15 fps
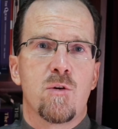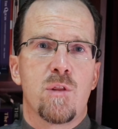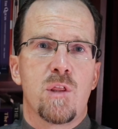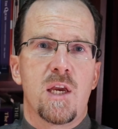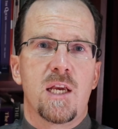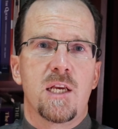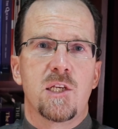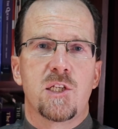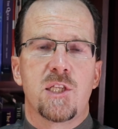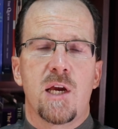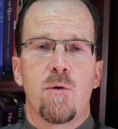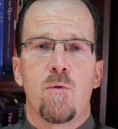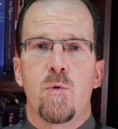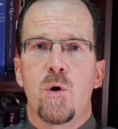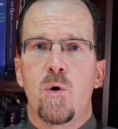are things
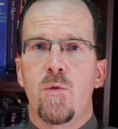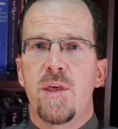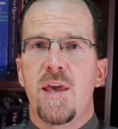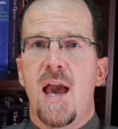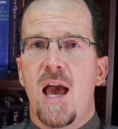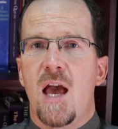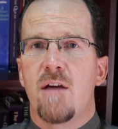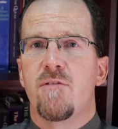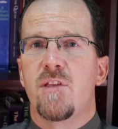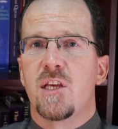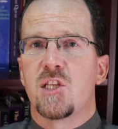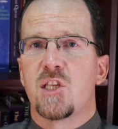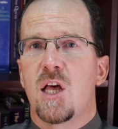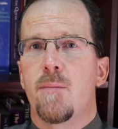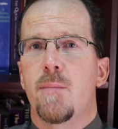that we only have the
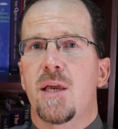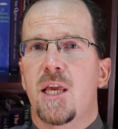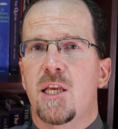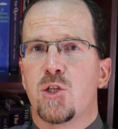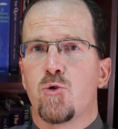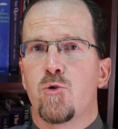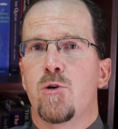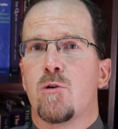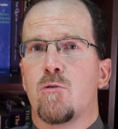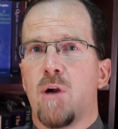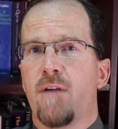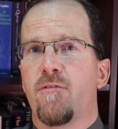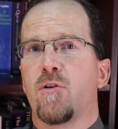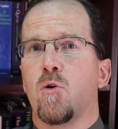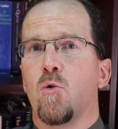Islamic
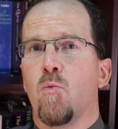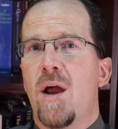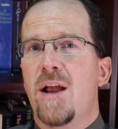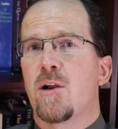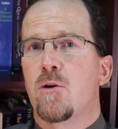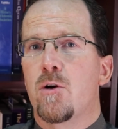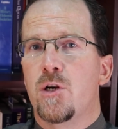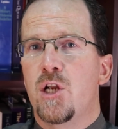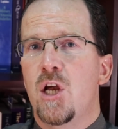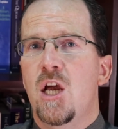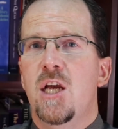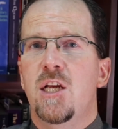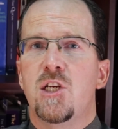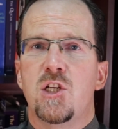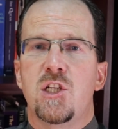historiographical record
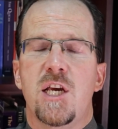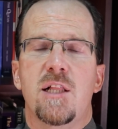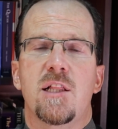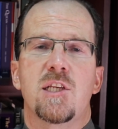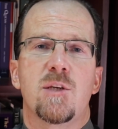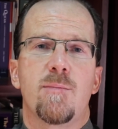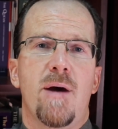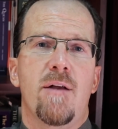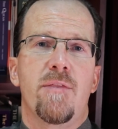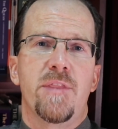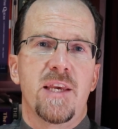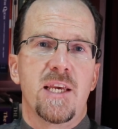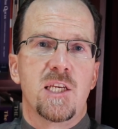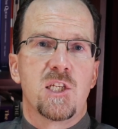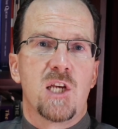to tell us about
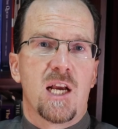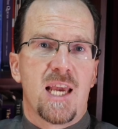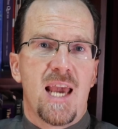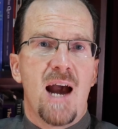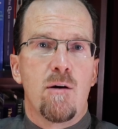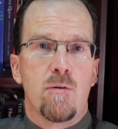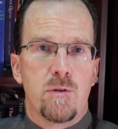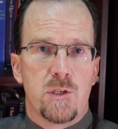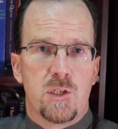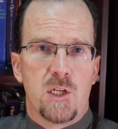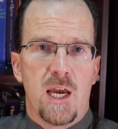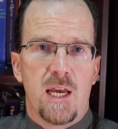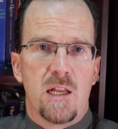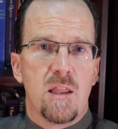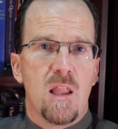these
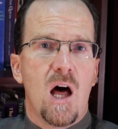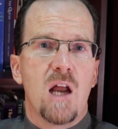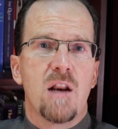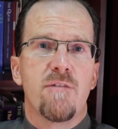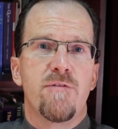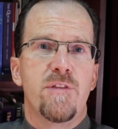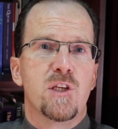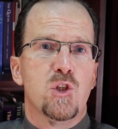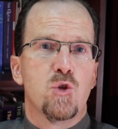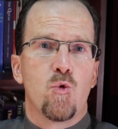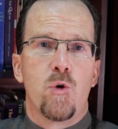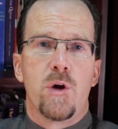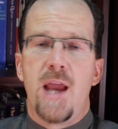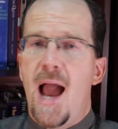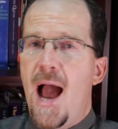accounts. And a lot of the
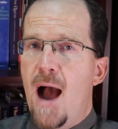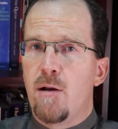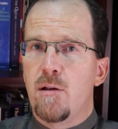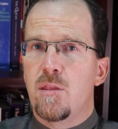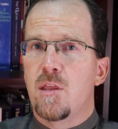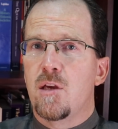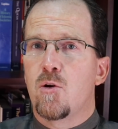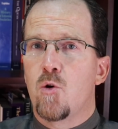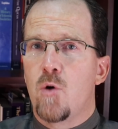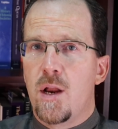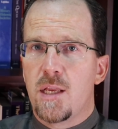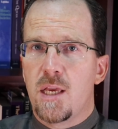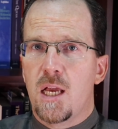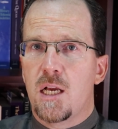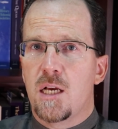story, how did the
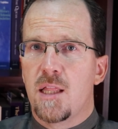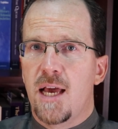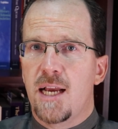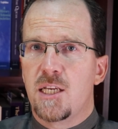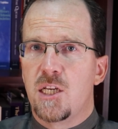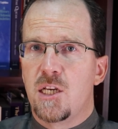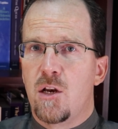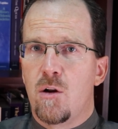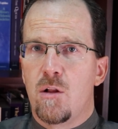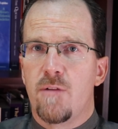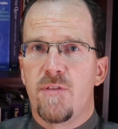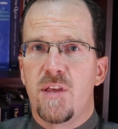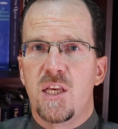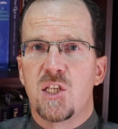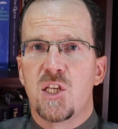Quran get collected, and
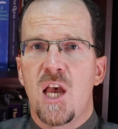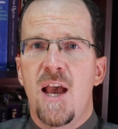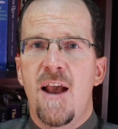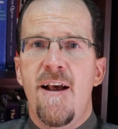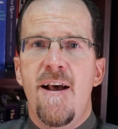all of these